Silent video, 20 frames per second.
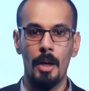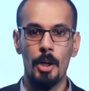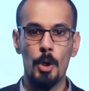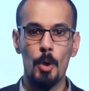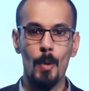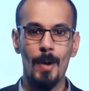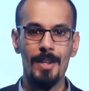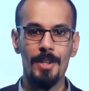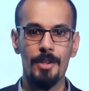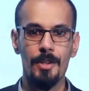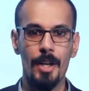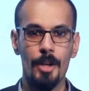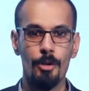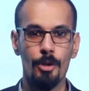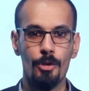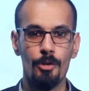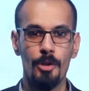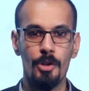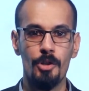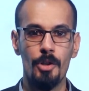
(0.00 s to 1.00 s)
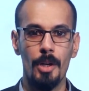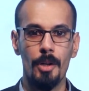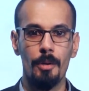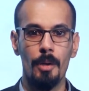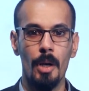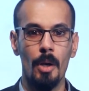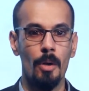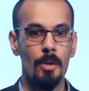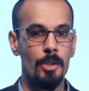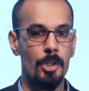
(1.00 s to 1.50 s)
UN Secretary
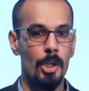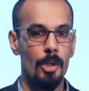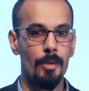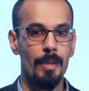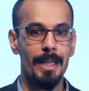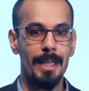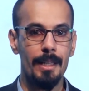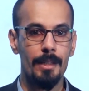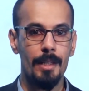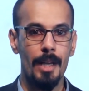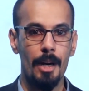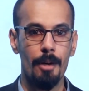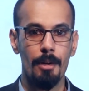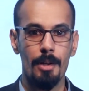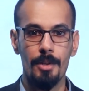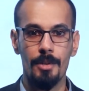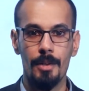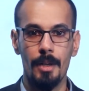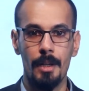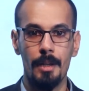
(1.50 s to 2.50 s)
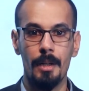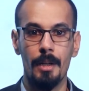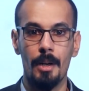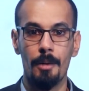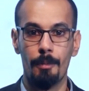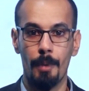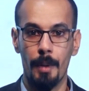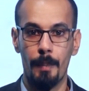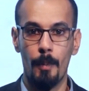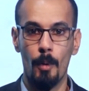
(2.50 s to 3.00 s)
General Antonio Guterres said in
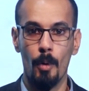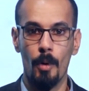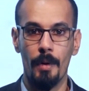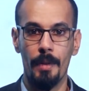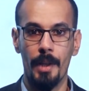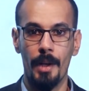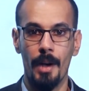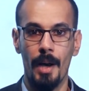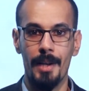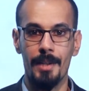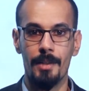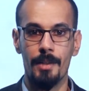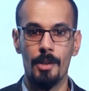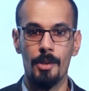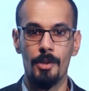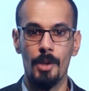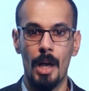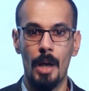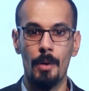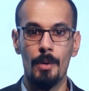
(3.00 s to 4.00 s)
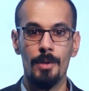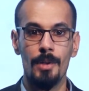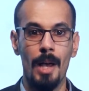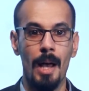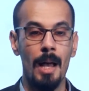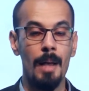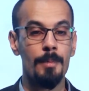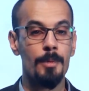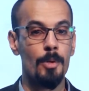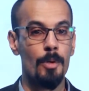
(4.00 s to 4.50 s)
a report that ISIS owns
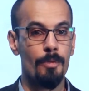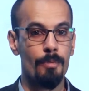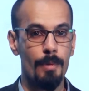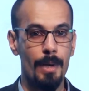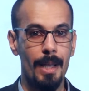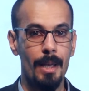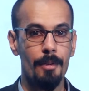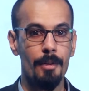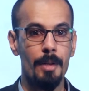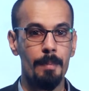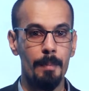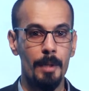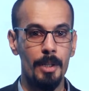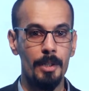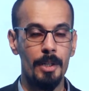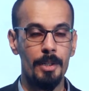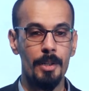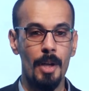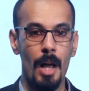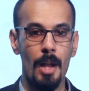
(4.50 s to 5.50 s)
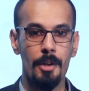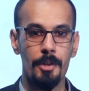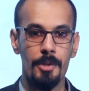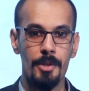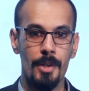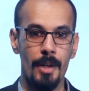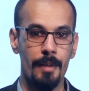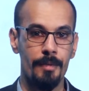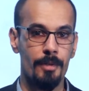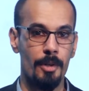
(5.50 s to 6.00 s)
up to $300 million
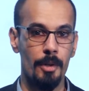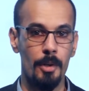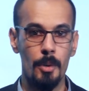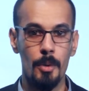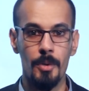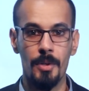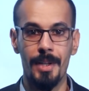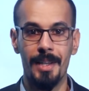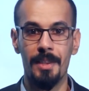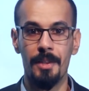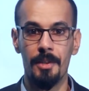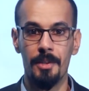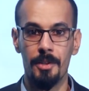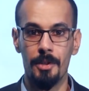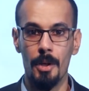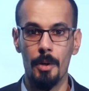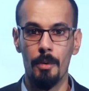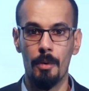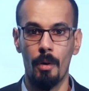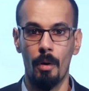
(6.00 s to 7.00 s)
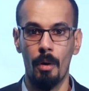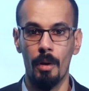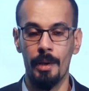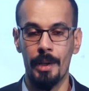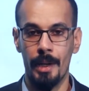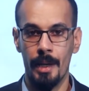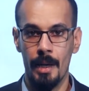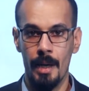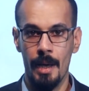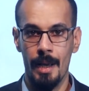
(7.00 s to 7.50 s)
after losing the so-called
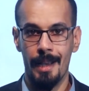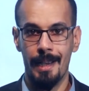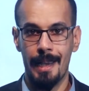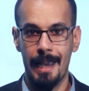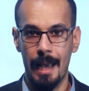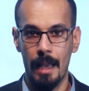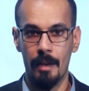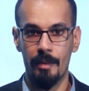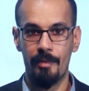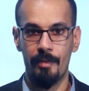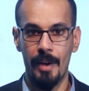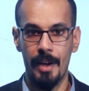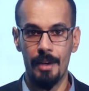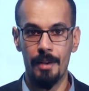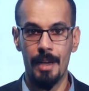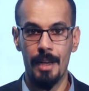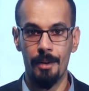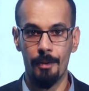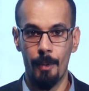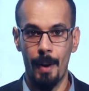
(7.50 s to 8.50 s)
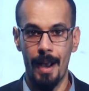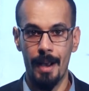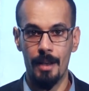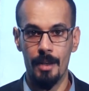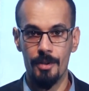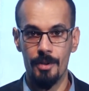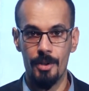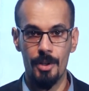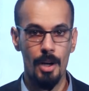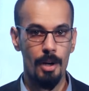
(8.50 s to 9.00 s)
caliphate in Iraq
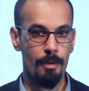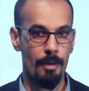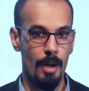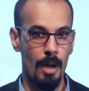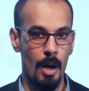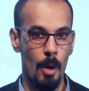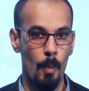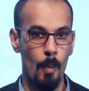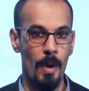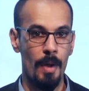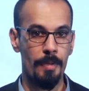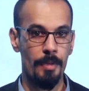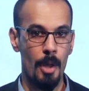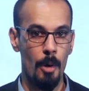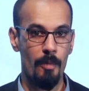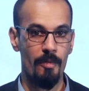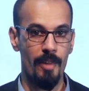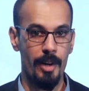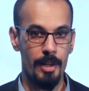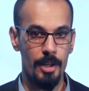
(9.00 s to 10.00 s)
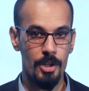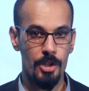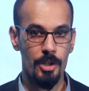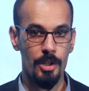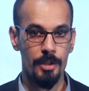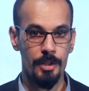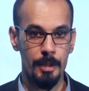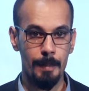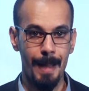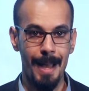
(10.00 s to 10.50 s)
and Syria, with no
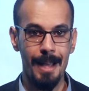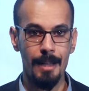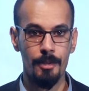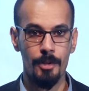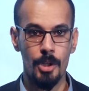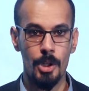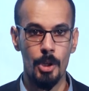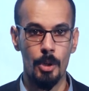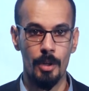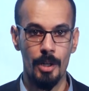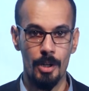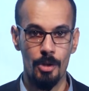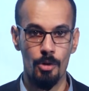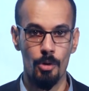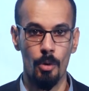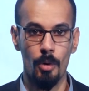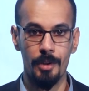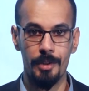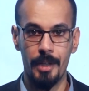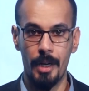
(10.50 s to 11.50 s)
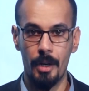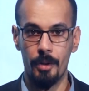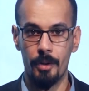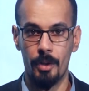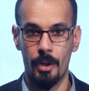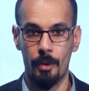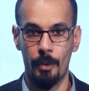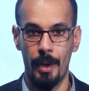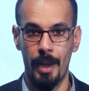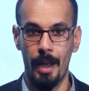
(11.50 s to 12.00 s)
financial demands to control
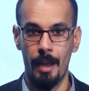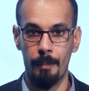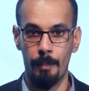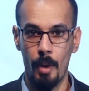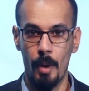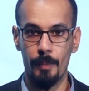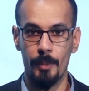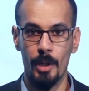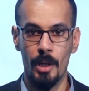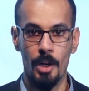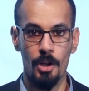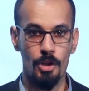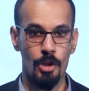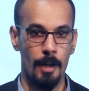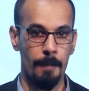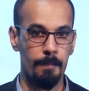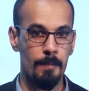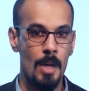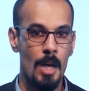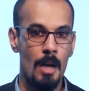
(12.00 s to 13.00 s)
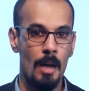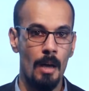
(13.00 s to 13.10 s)
territory and population.